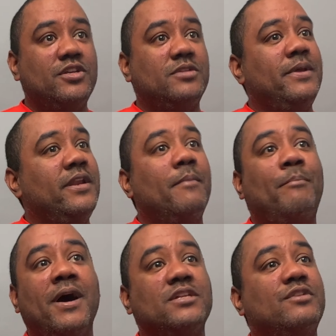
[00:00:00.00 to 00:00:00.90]
just been an
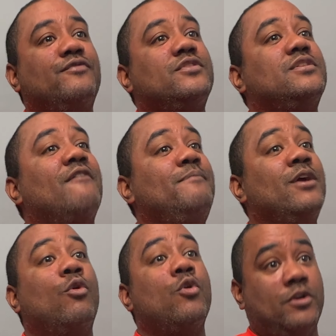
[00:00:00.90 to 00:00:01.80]
abundance of stuff being
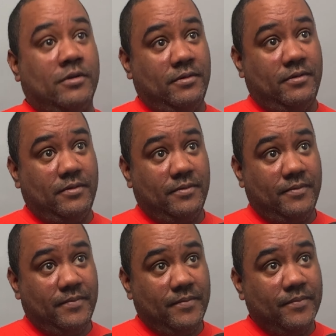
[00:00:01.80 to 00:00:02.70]
ordered.
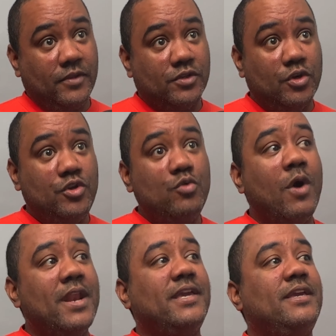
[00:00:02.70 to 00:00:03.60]
True. So you
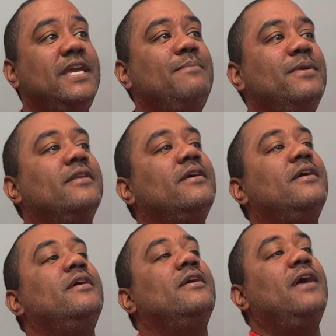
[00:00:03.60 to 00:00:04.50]
want to keep it
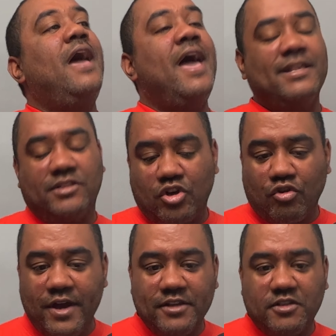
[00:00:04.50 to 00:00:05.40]
as
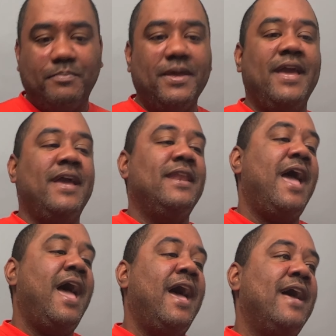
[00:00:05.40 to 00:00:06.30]
crisp and
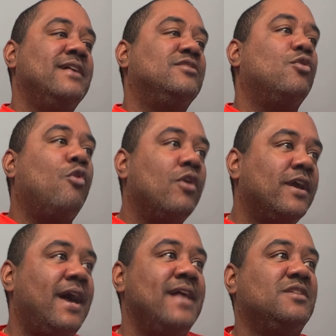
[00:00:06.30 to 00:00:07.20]
as
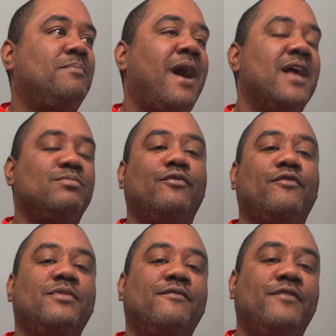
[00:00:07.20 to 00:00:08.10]
organized as possible
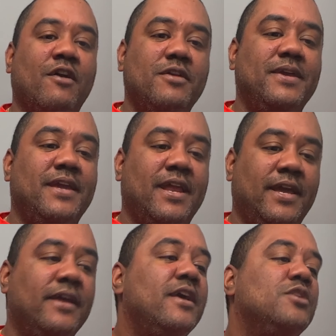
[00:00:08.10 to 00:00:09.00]
from the very
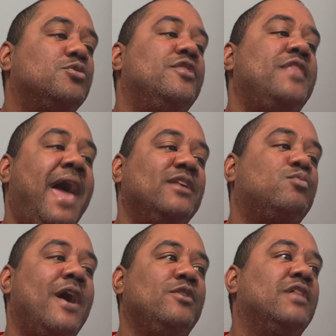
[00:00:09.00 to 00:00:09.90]
beginning. So that is
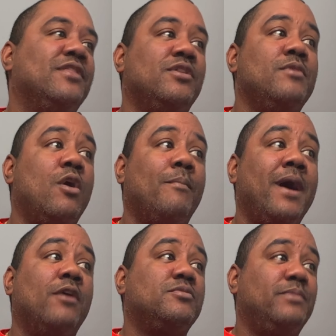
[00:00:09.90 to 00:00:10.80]
why you let them know
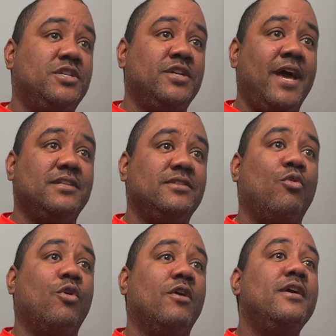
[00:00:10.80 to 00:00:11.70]
about split checks
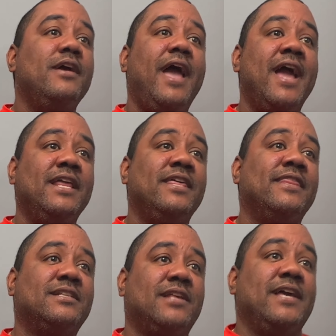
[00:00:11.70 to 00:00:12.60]
or anything
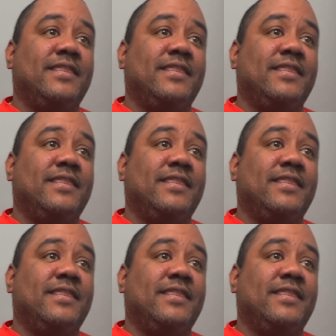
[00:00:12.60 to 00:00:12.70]
that's like